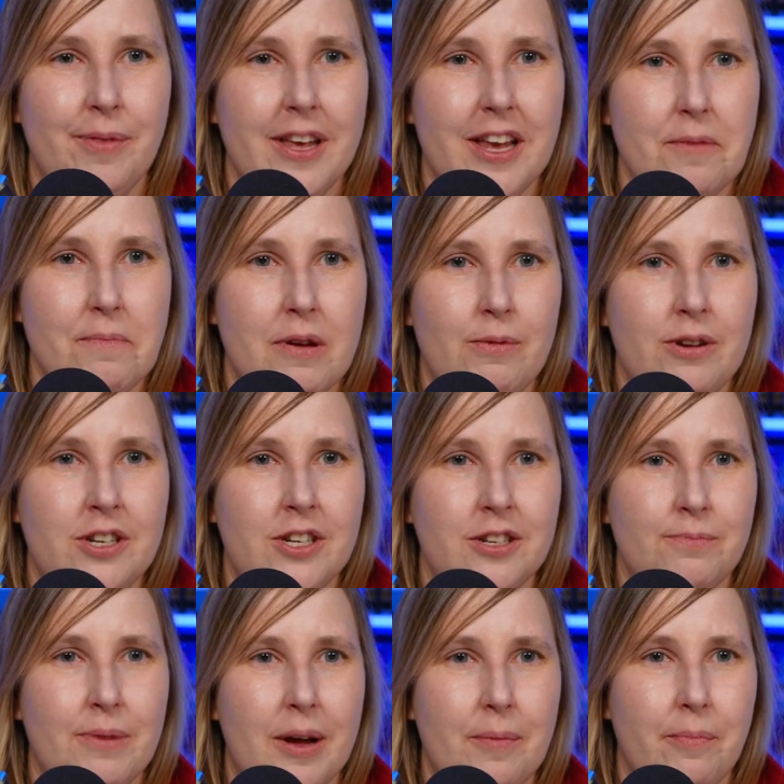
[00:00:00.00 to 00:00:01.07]
thinking maybe she
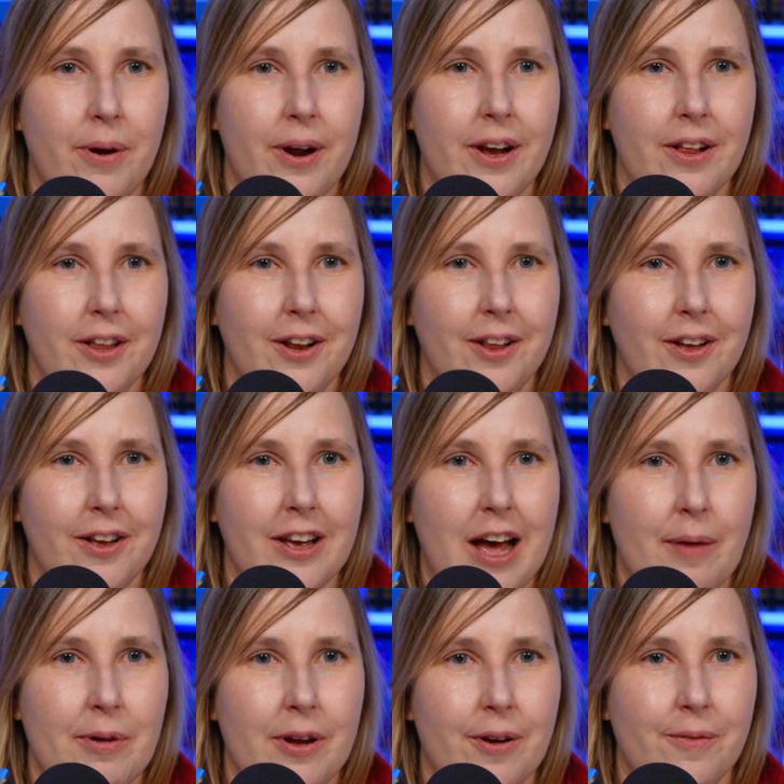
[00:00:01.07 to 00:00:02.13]
might bring a little
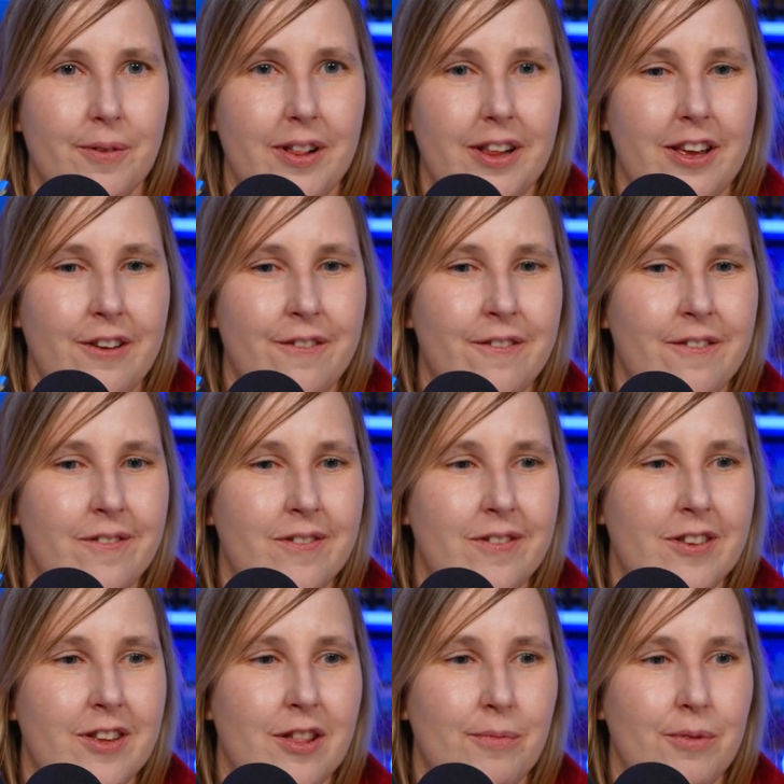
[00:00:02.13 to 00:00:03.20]
comic relief to the